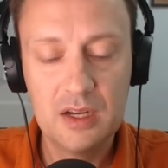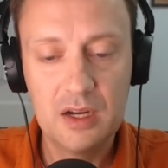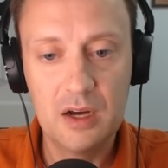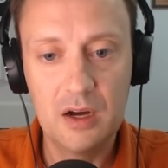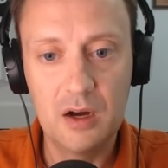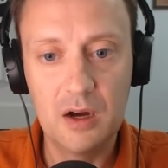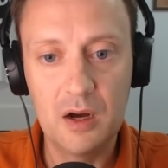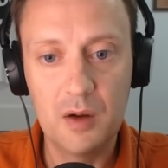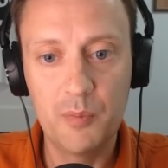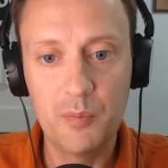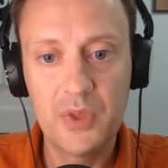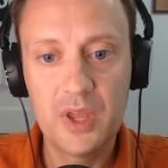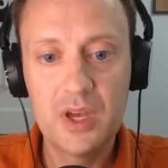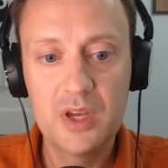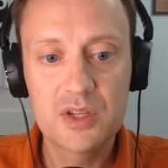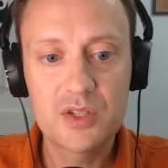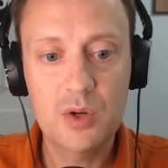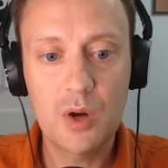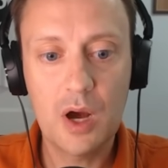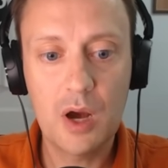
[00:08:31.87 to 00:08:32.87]

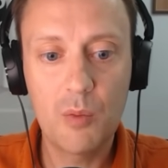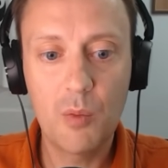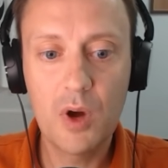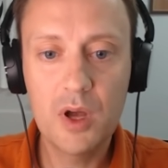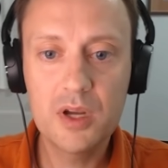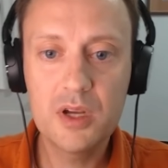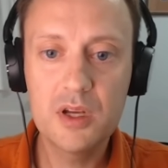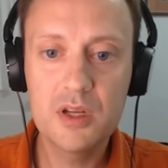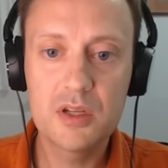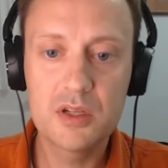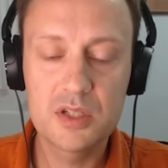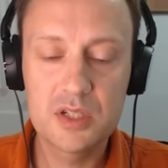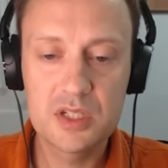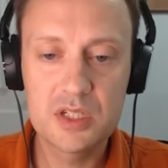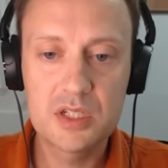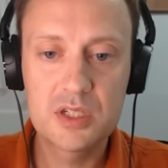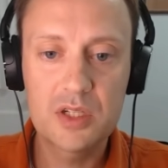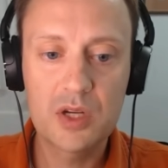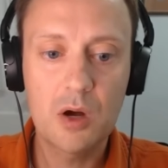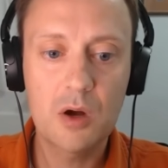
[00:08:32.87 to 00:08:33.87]
So I want to
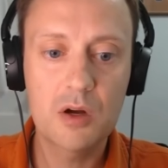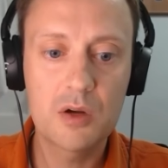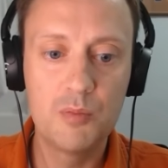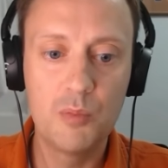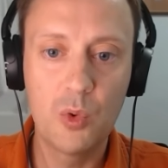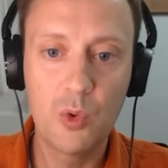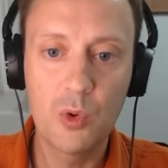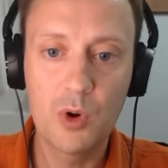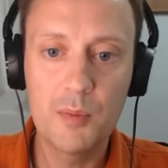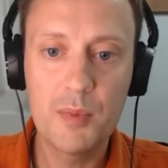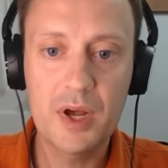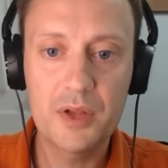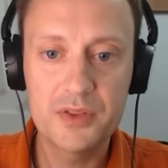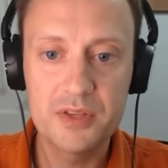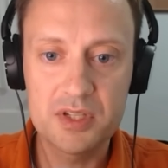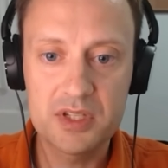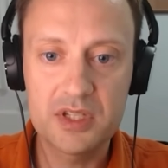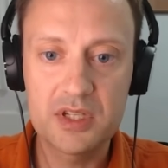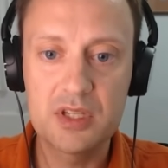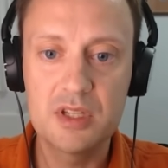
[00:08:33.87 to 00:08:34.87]
talk more about
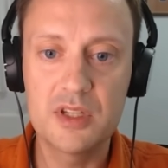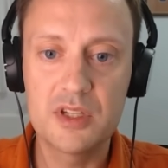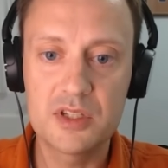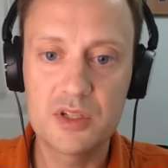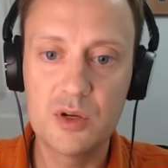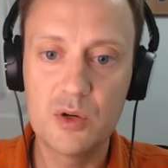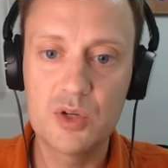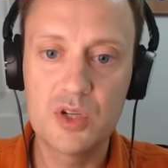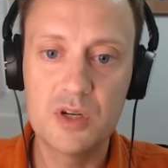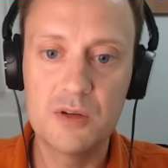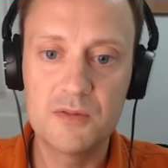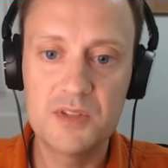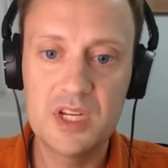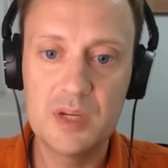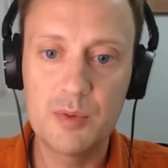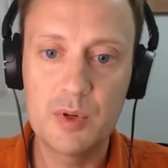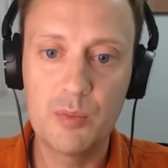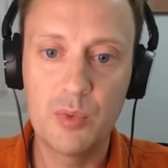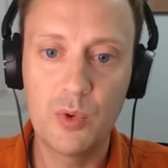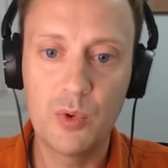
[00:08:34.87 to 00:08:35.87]
this notion of
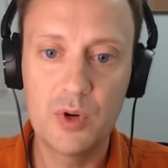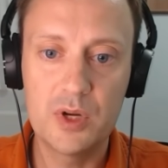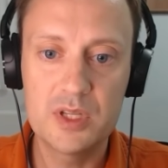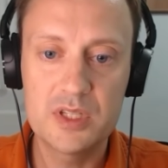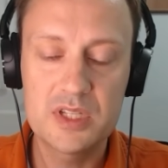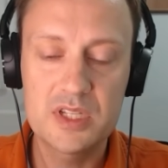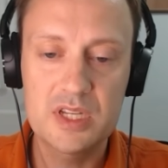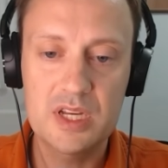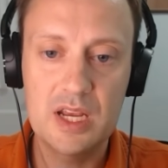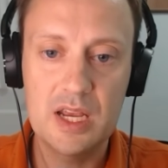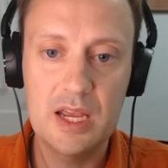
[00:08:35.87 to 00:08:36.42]
tipping points,